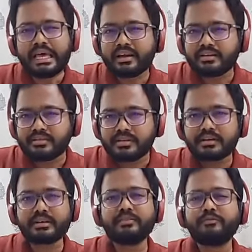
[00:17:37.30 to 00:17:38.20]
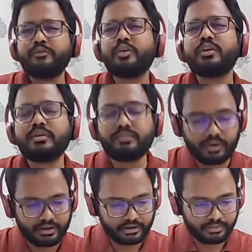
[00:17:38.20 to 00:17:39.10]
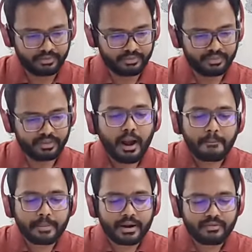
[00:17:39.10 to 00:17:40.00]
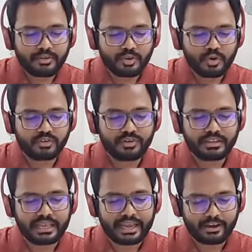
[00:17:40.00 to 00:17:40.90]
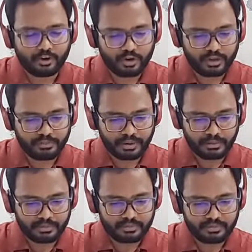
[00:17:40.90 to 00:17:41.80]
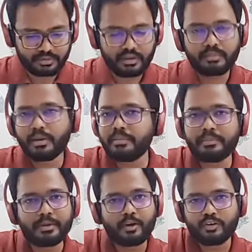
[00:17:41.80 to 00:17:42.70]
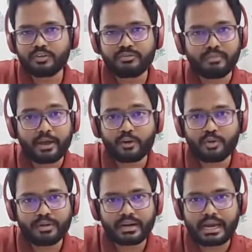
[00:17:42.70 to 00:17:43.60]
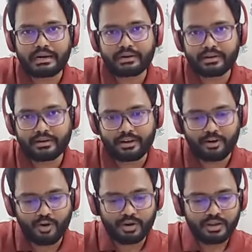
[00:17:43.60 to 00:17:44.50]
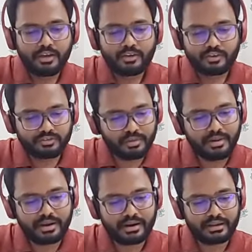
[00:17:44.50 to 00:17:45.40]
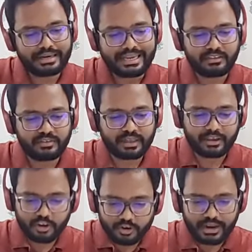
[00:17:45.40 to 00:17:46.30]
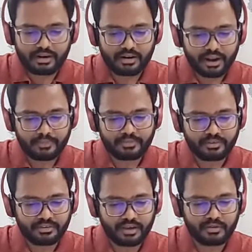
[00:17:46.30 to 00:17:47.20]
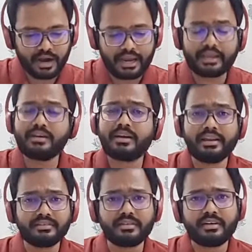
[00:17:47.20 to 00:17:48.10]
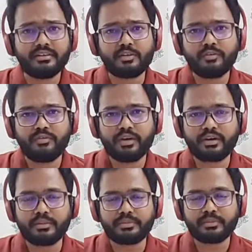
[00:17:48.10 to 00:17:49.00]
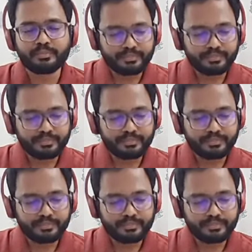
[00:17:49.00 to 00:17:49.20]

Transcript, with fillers: result in fewer flare-ups compared with those with necrotic pulps, maybe because of microbial content and all. So similarly, teeth with acute alveolar abscess have a higher incidence of flare-ups.